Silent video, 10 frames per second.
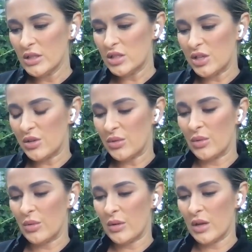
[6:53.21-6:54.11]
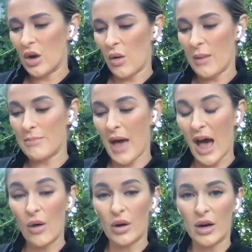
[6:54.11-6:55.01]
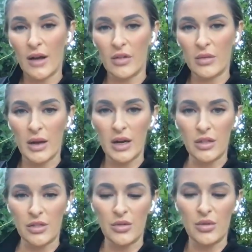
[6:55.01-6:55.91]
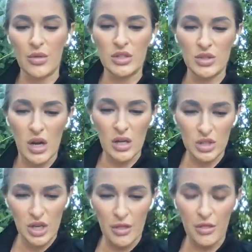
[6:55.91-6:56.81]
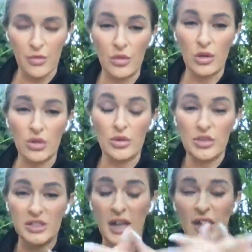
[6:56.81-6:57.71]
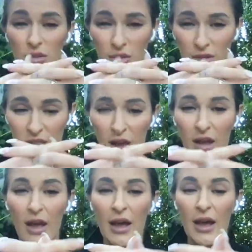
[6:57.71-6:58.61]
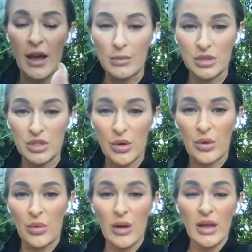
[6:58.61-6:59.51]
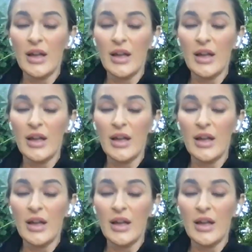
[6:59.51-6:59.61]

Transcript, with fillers: to you know empower everybody through astrology and through the lunar cycles um, so